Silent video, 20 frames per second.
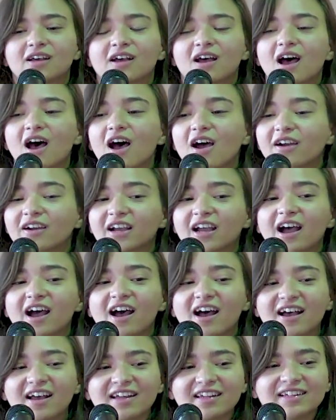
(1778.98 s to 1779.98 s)
Our
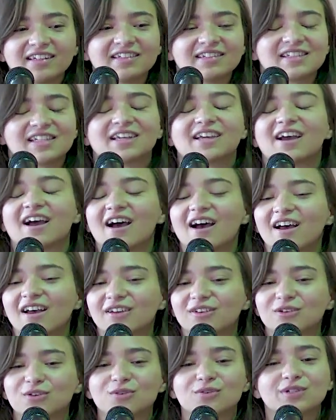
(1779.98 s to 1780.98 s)
God is a
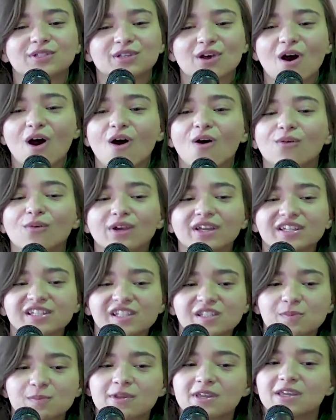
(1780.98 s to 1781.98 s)
God who is always
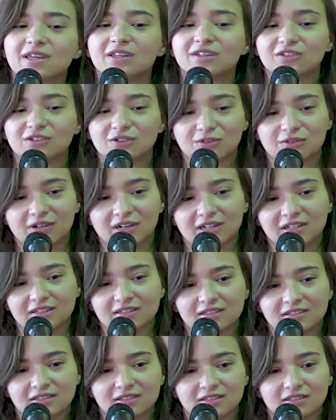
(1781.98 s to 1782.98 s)
speaking to
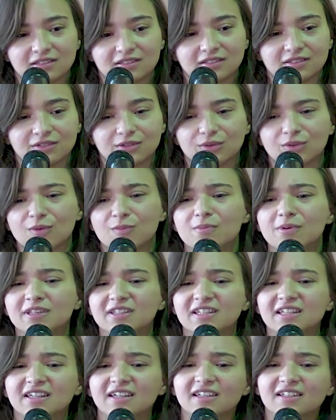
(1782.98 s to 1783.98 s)
us through the
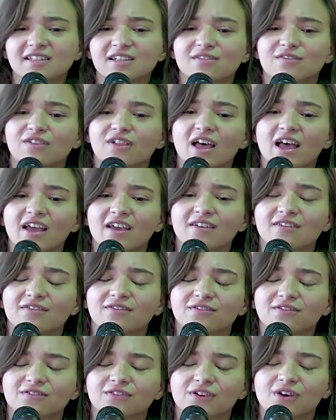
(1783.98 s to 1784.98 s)
busyness of
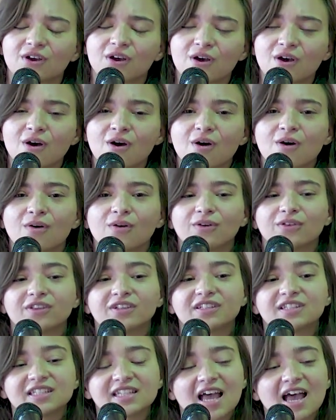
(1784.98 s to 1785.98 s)
life or the
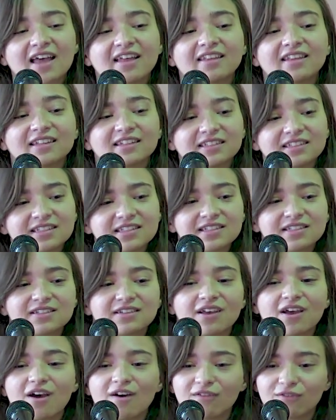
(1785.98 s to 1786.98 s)
silence
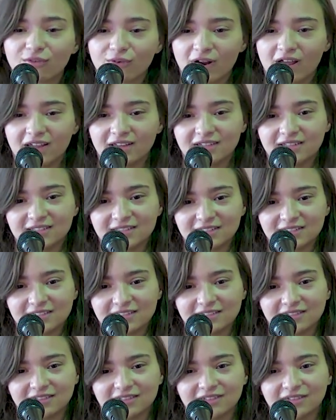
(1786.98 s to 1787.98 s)
of rest.
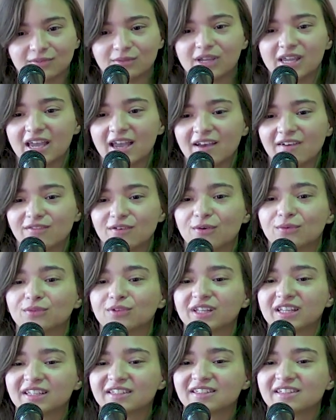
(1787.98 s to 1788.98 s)
We have
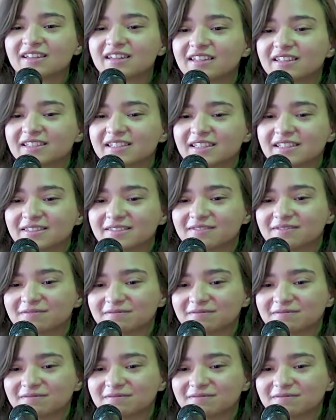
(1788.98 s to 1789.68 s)
only to listen.